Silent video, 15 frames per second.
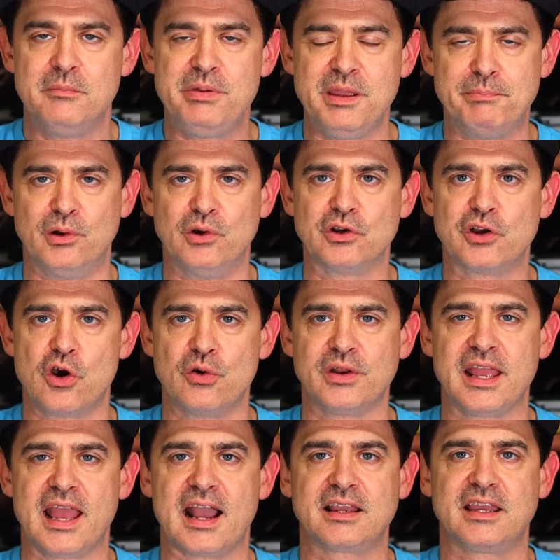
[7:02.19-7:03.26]
People in
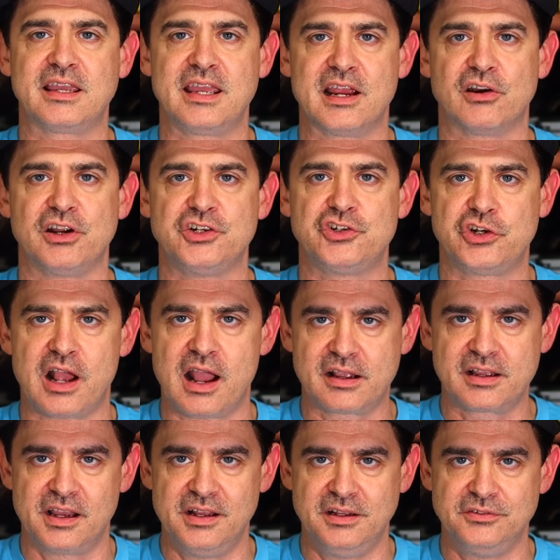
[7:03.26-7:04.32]
Kodiak carry
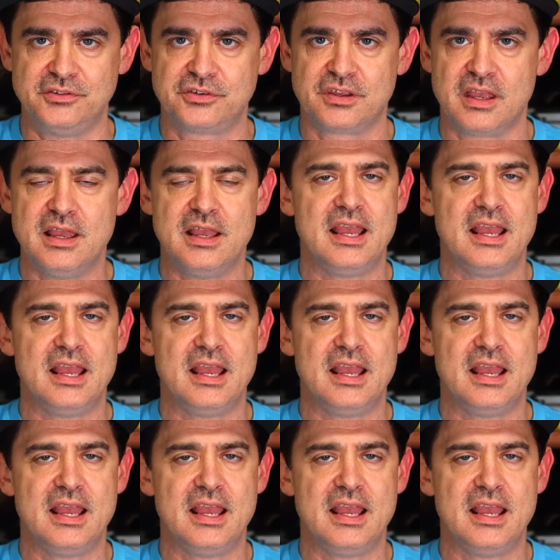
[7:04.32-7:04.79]
shotguns